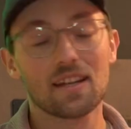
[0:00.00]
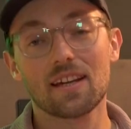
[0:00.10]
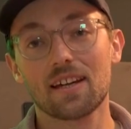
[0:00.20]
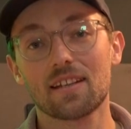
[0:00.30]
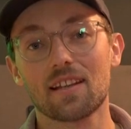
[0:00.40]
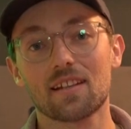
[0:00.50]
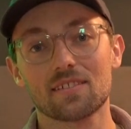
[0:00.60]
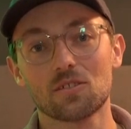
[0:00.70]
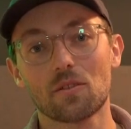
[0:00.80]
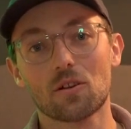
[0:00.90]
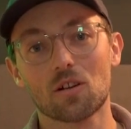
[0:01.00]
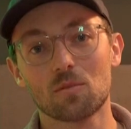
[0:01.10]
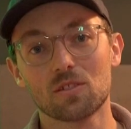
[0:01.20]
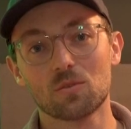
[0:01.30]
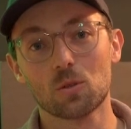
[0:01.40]
and let us know in the
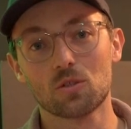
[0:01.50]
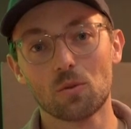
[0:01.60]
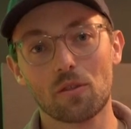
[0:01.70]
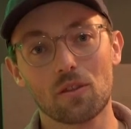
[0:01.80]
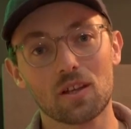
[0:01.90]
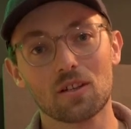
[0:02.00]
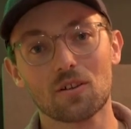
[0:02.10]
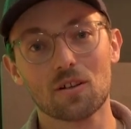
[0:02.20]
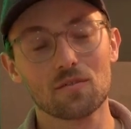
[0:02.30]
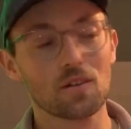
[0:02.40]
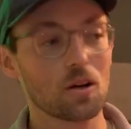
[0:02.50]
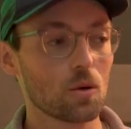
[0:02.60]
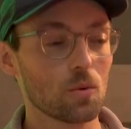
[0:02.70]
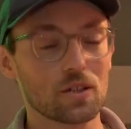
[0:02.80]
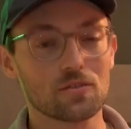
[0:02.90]
comments what you think of
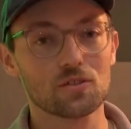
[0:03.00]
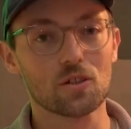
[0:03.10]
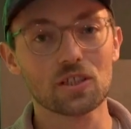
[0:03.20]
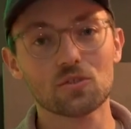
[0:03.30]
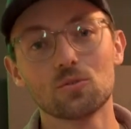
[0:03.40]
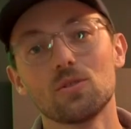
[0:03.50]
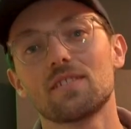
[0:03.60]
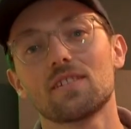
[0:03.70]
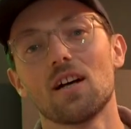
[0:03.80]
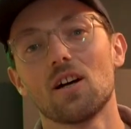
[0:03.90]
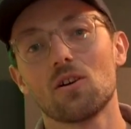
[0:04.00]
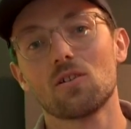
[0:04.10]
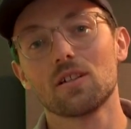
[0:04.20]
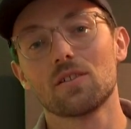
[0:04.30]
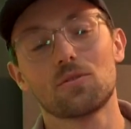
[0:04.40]
our way of storing tools,
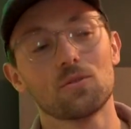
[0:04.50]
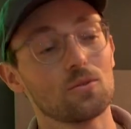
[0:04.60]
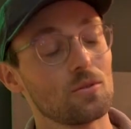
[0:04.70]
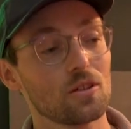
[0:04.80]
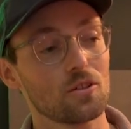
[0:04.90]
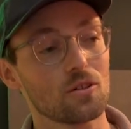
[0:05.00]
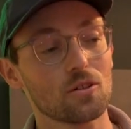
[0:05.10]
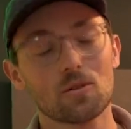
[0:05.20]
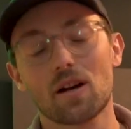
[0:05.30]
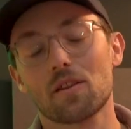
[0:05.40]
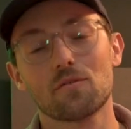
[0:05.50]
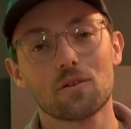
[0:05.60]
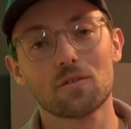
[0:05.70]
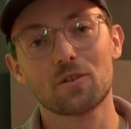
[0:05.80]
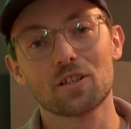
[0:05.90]
or if you go rather
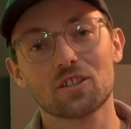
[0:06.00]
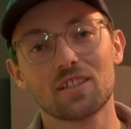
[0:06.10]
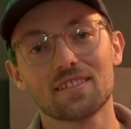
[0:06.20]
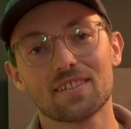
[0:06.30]
for a French cleat